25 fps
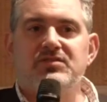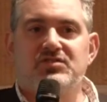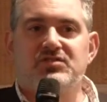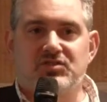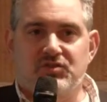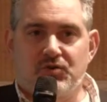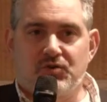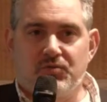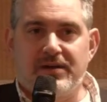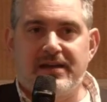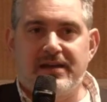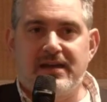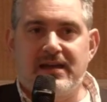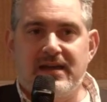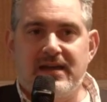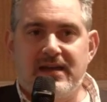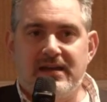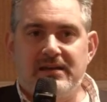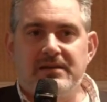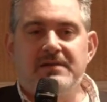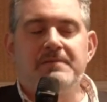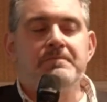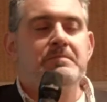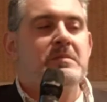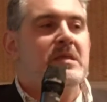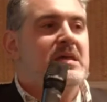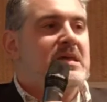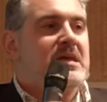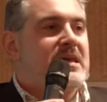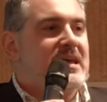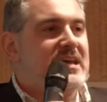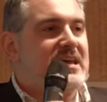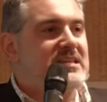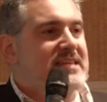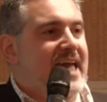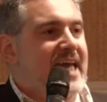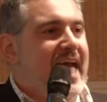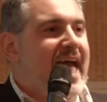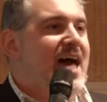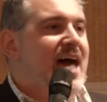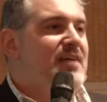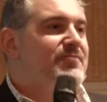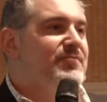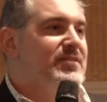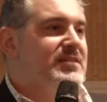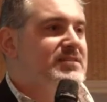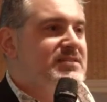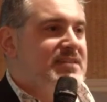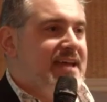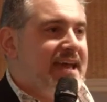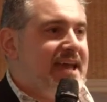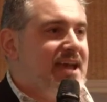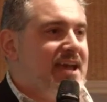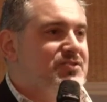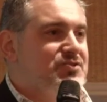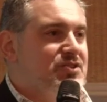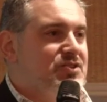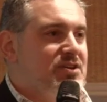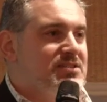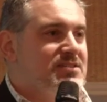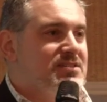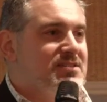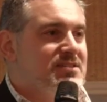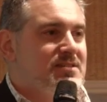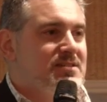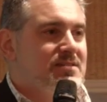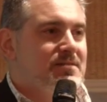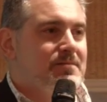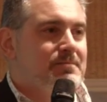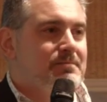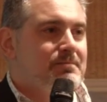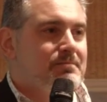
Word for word: screen is advantageous.